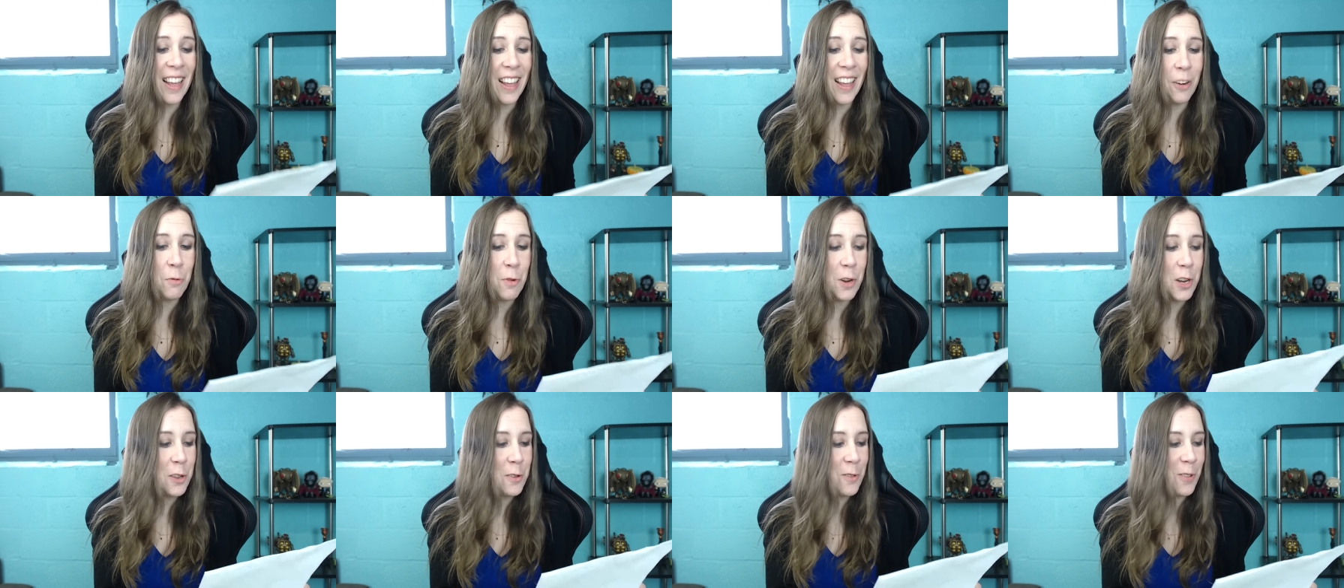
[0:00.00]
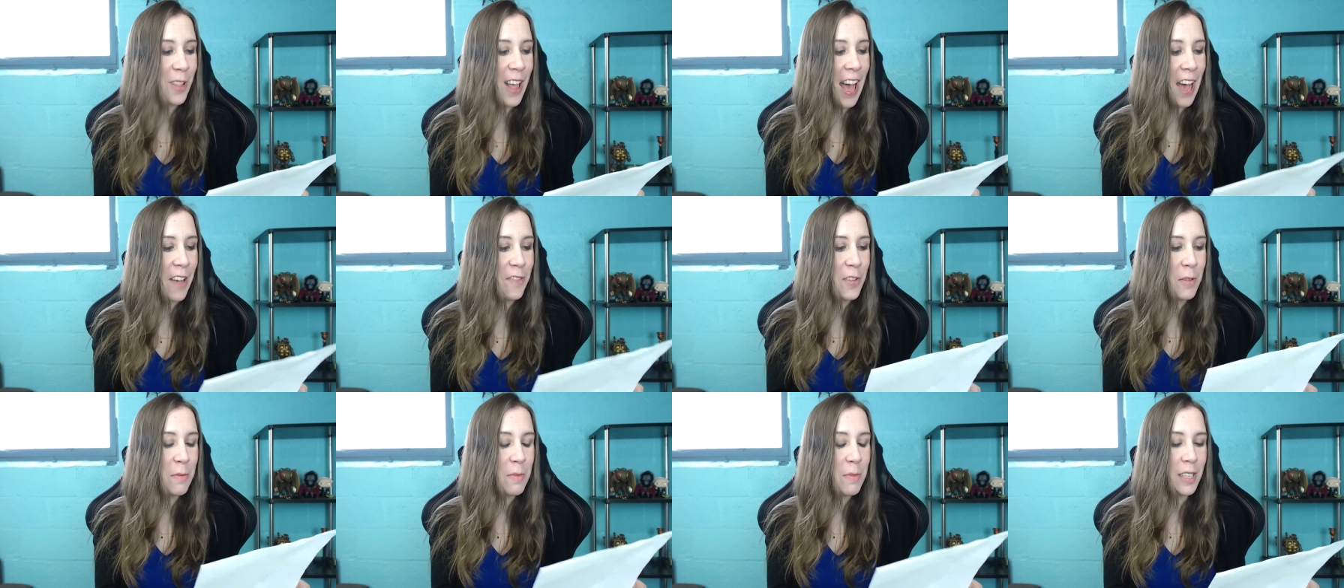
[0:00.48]
and when you
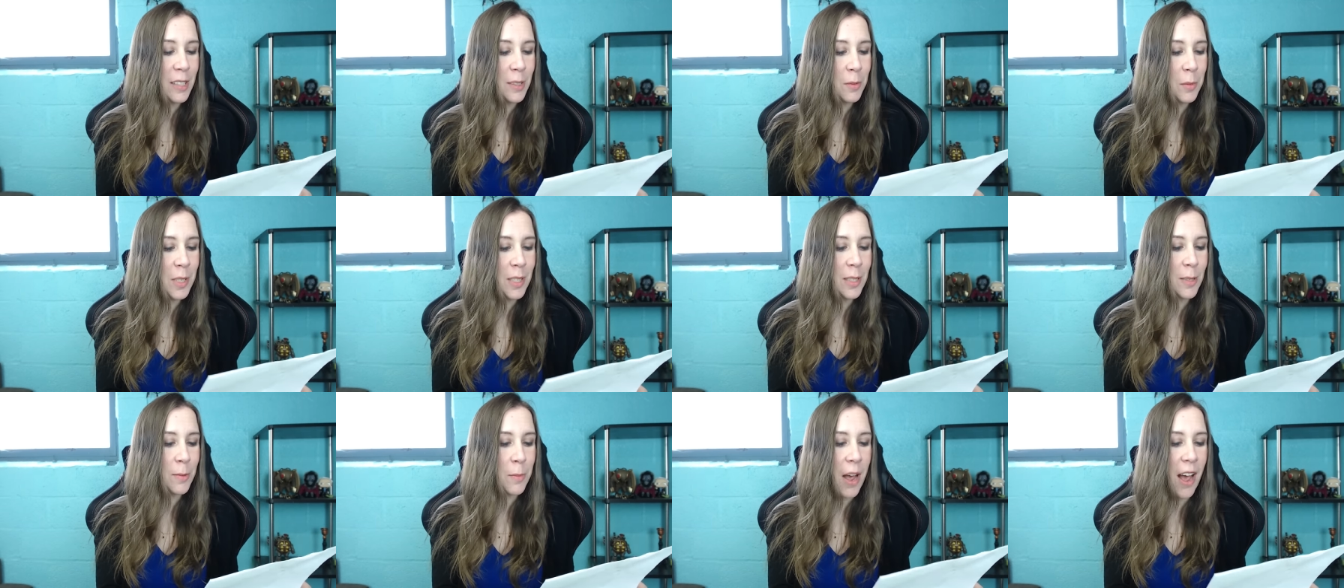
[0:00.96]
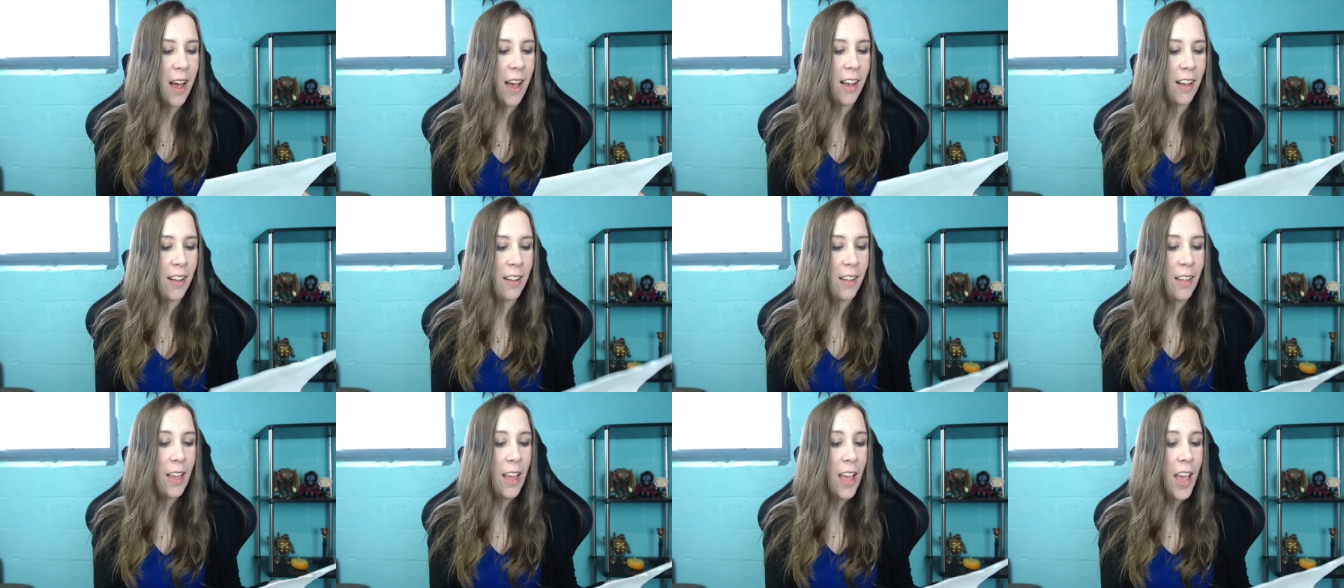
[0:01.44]
laugh, it makes me
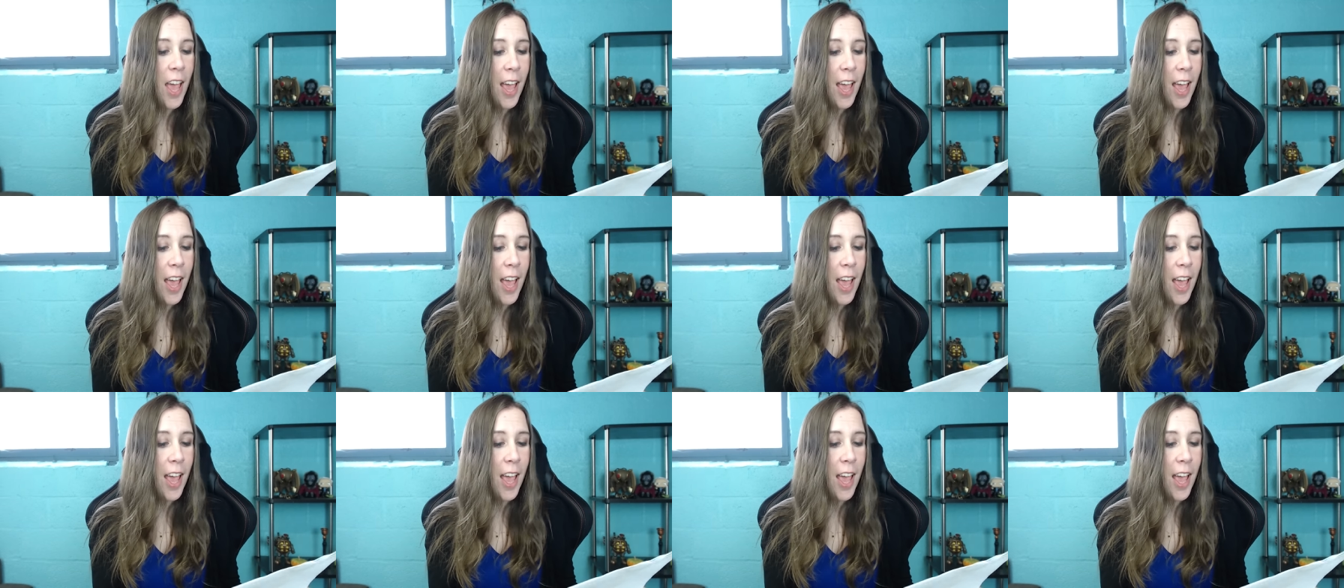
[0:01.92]
smile.